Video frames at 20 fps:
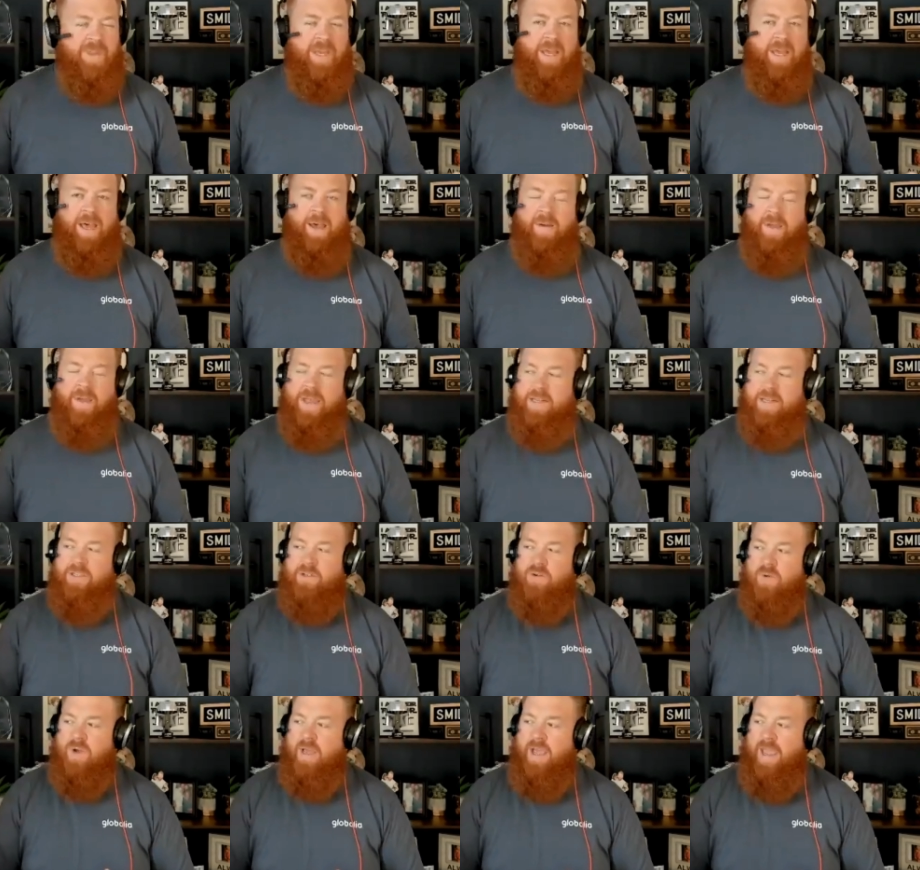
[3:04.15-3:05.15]
And
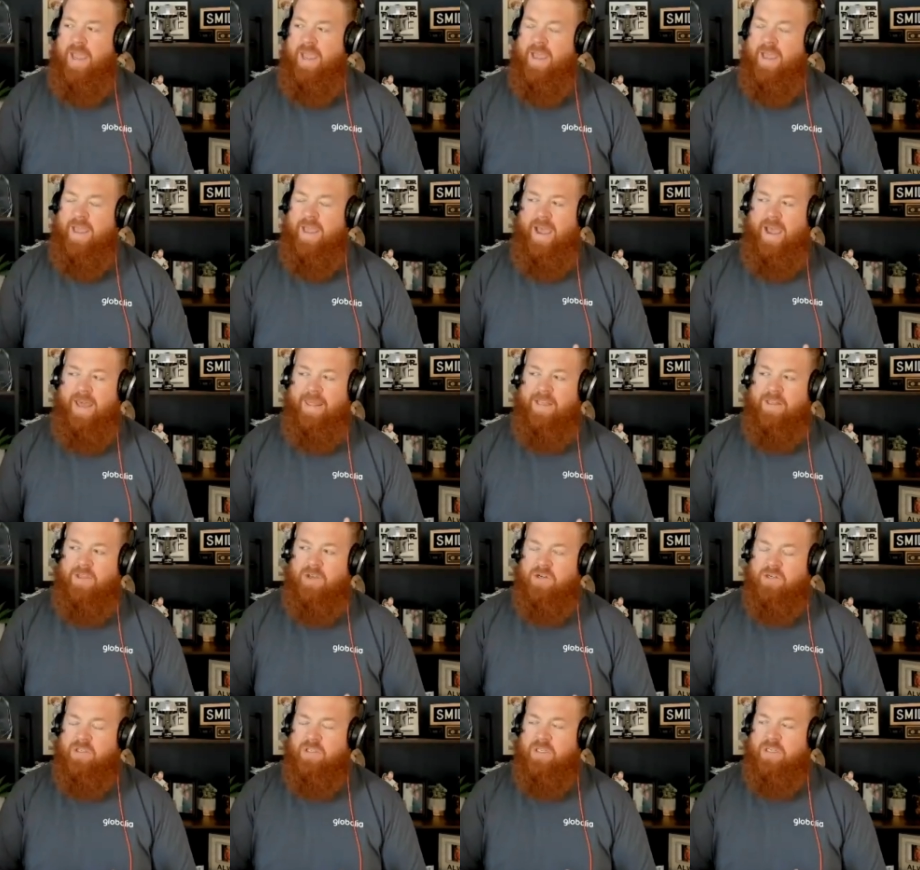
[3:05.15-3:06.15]
so I think
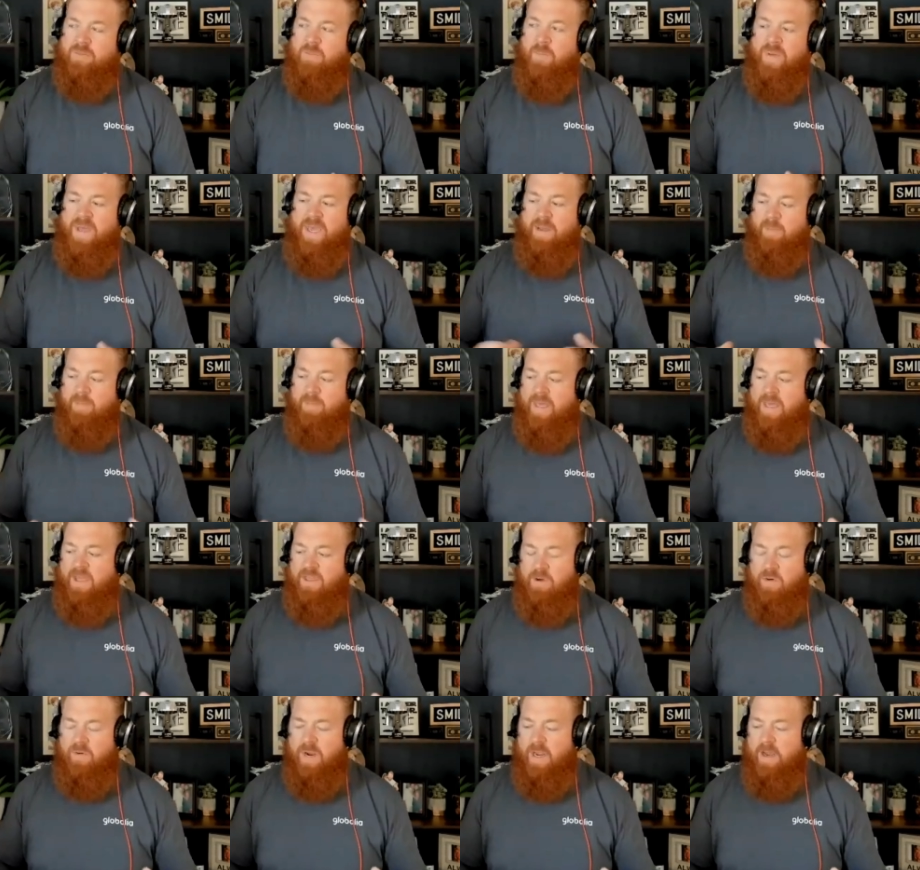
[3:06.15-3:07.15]
there's this big myth
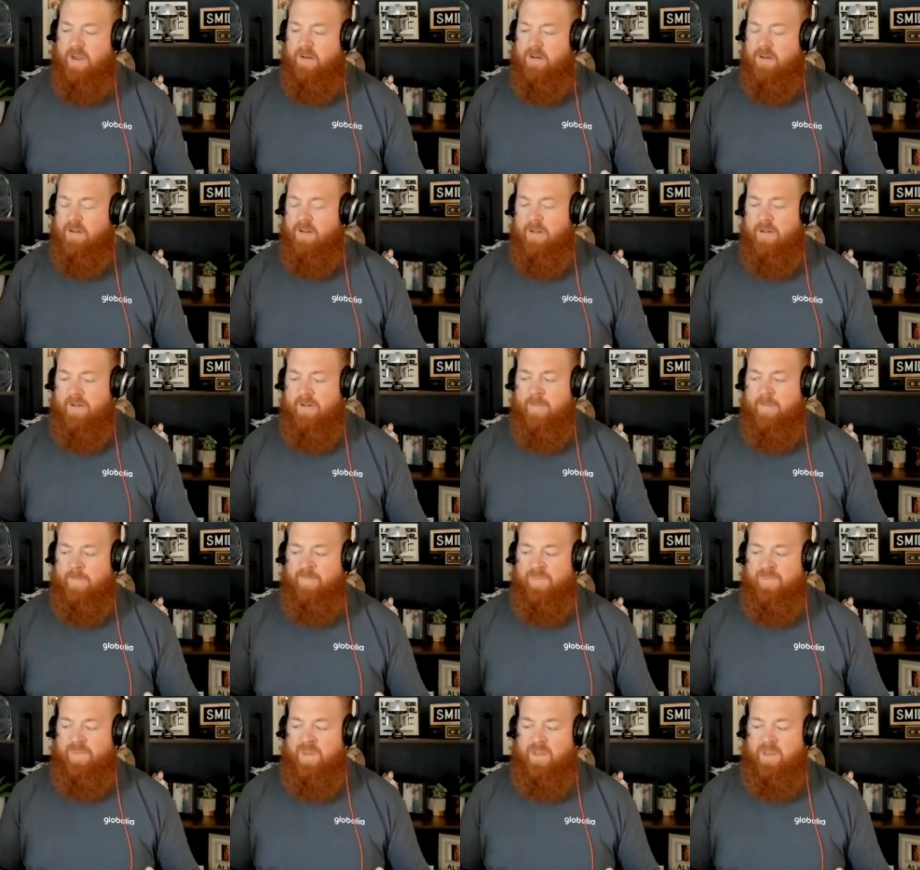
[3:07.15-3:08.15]
around,
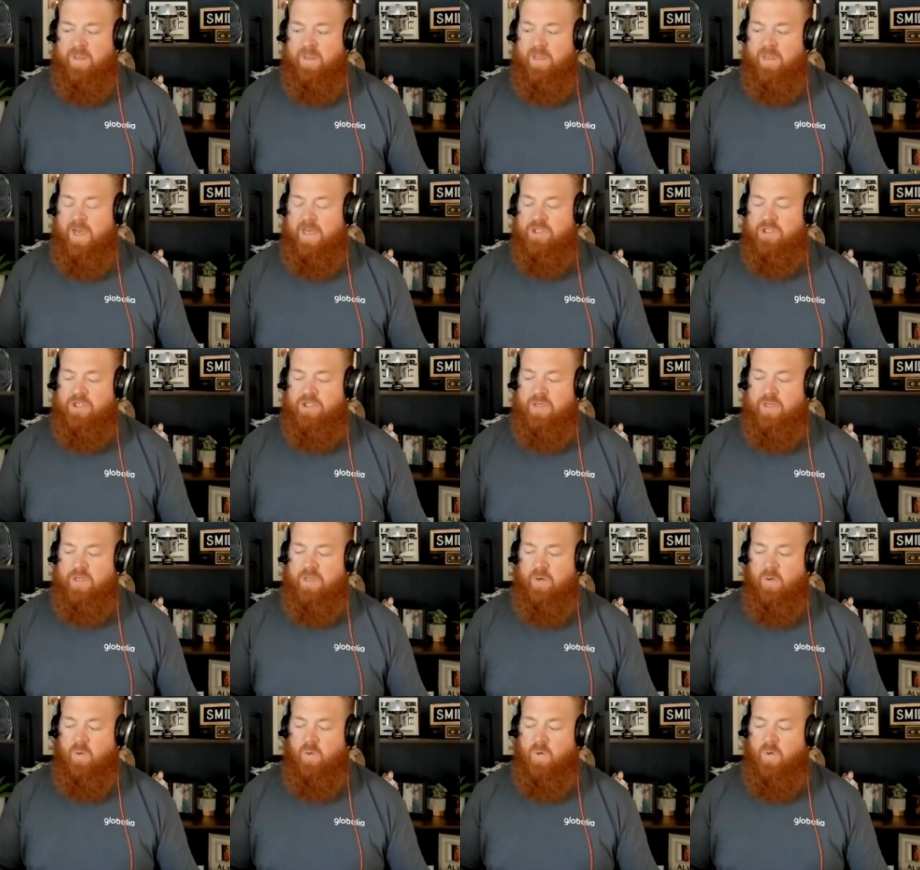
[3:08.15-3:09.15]
gosh,
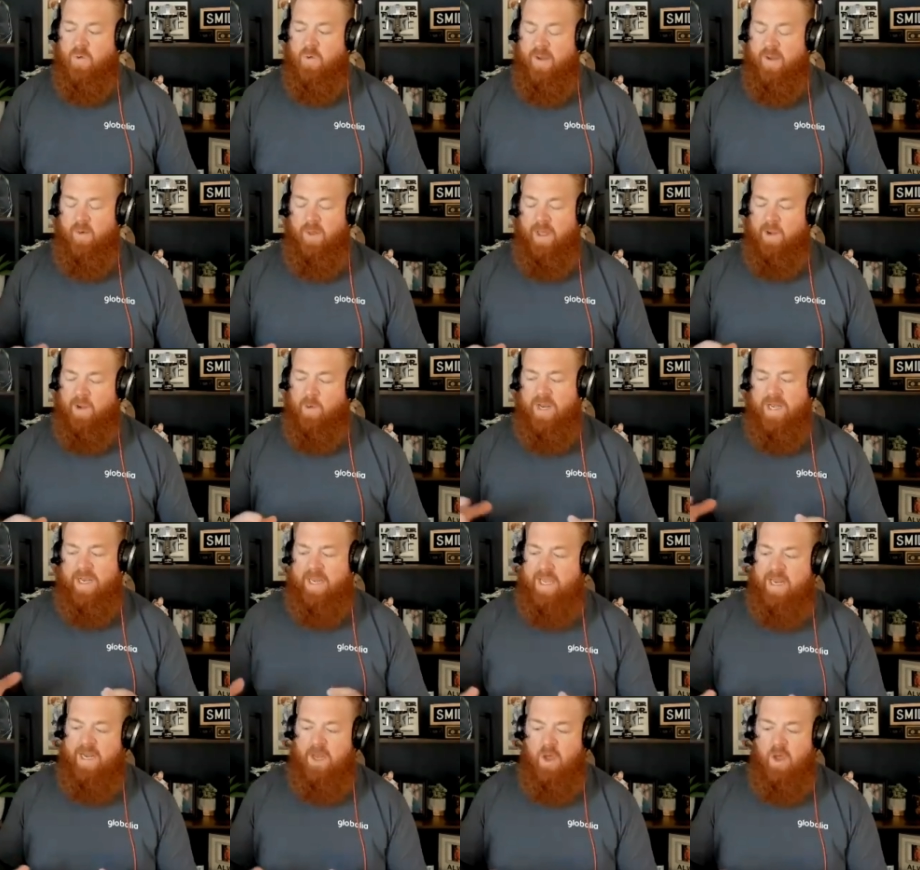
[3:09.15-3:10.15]
like we
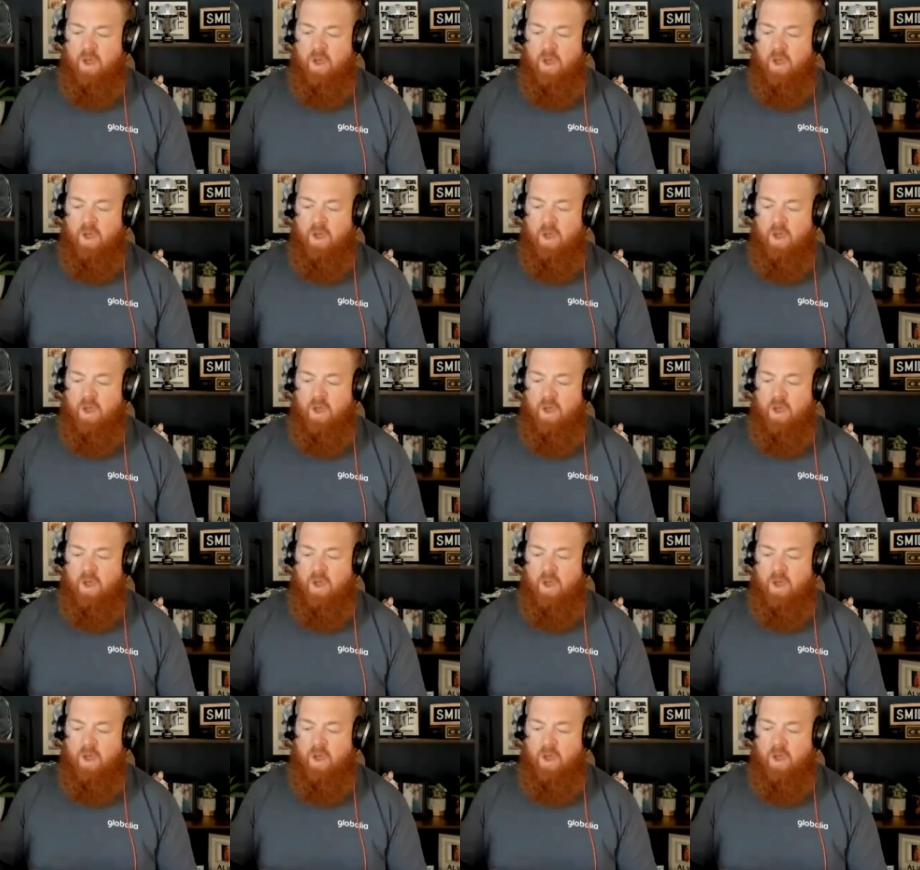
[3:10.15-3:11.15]
need a whole team.
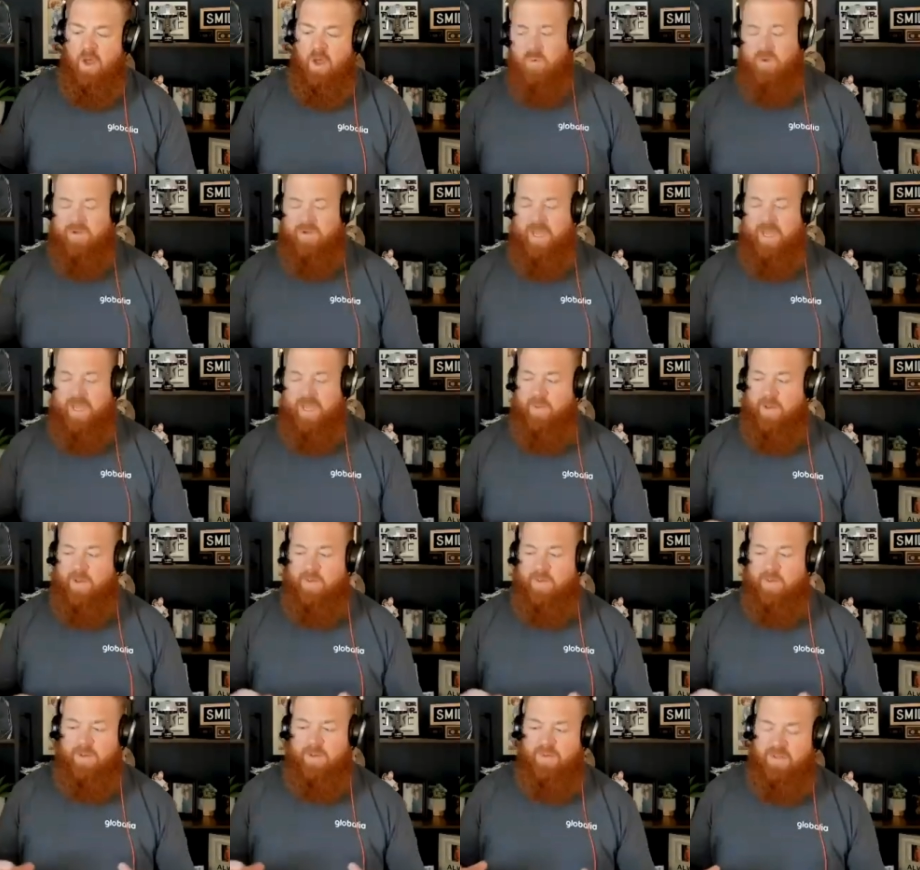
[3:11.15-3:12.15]
We've got to be able to build this
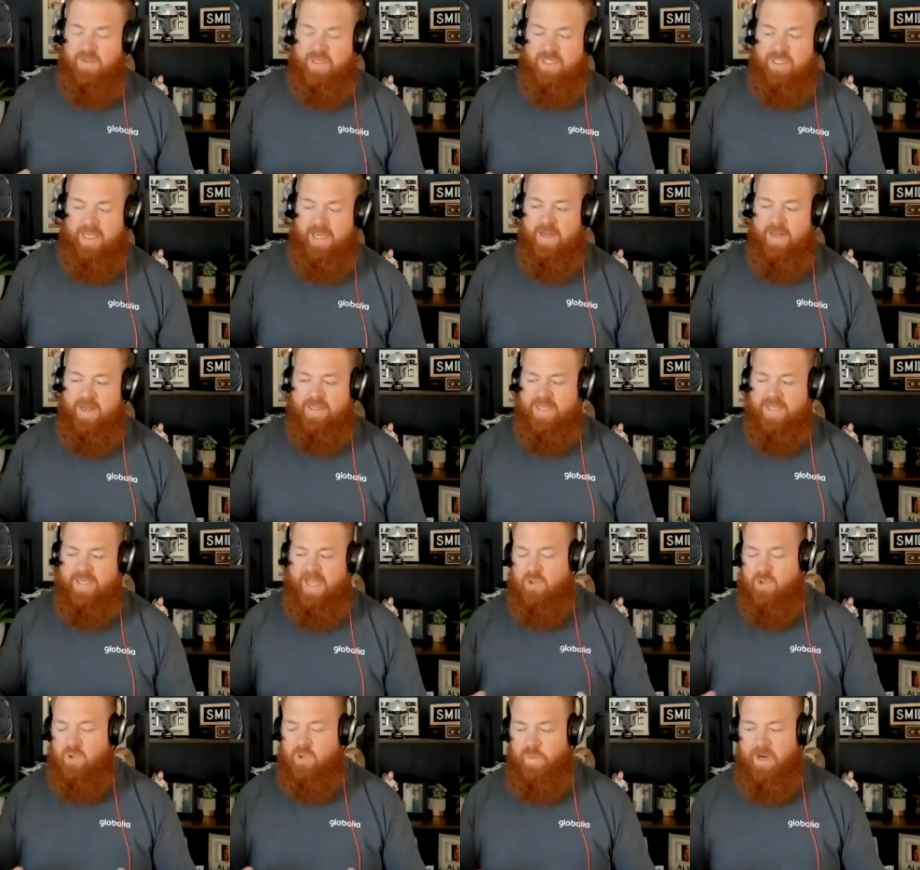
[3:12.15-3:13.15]
thing out. It's got to be super
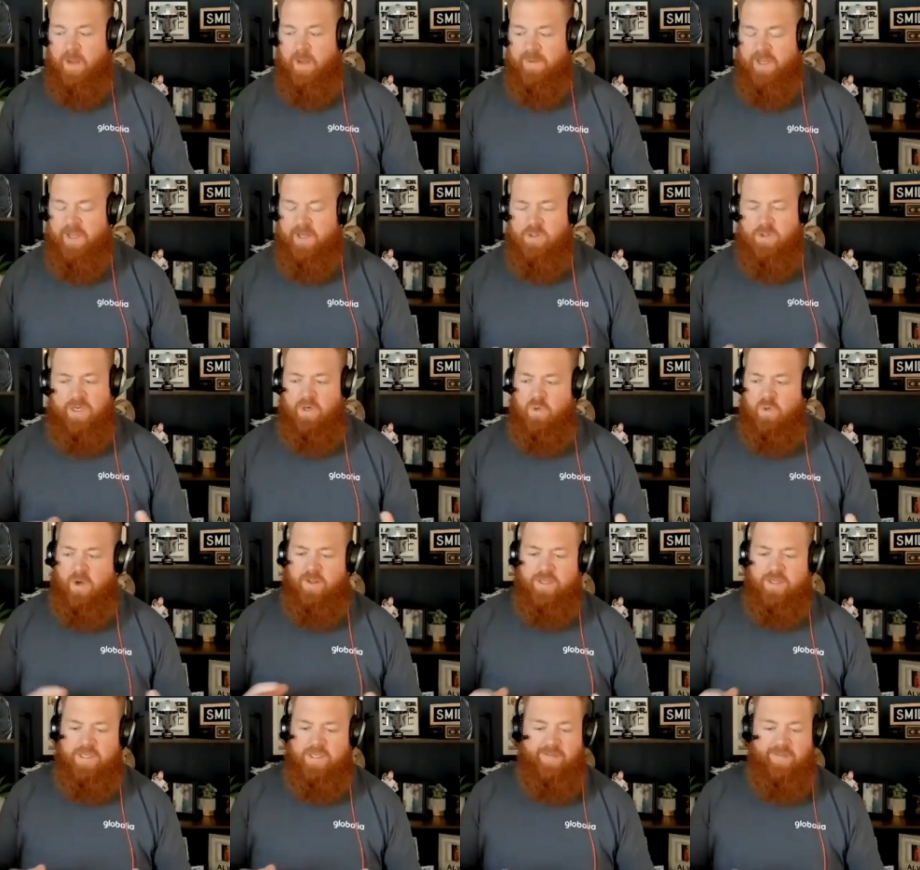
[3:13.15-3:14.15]
complex. We need to do all this
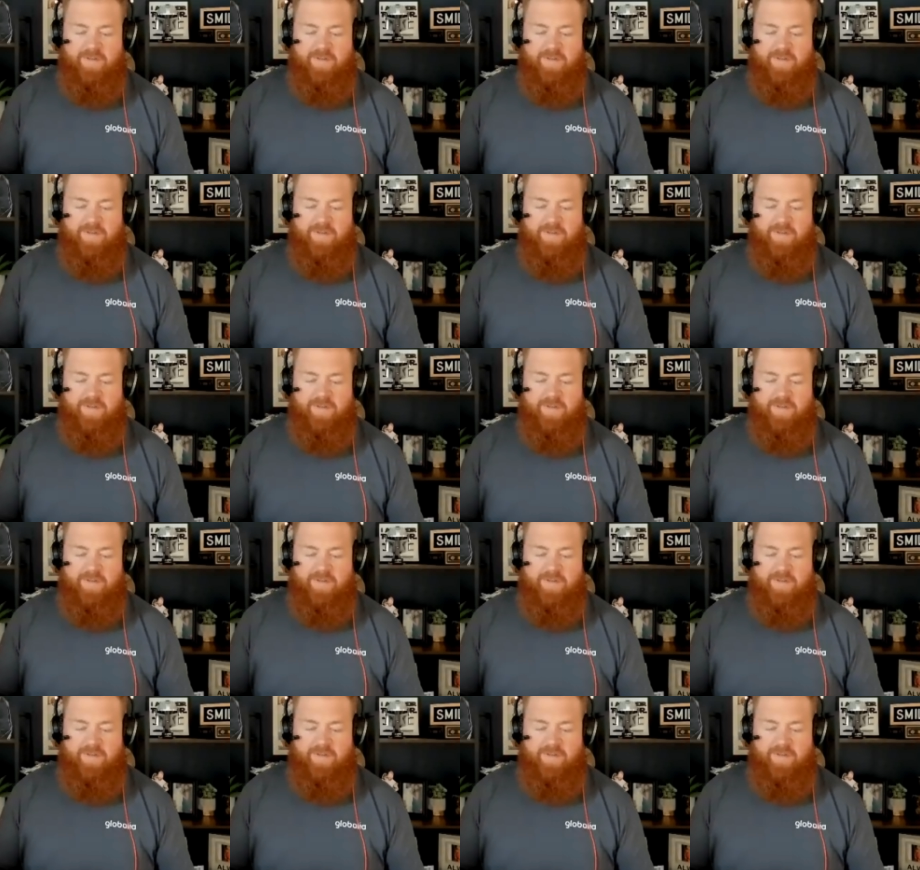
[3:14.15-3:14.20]
stuff.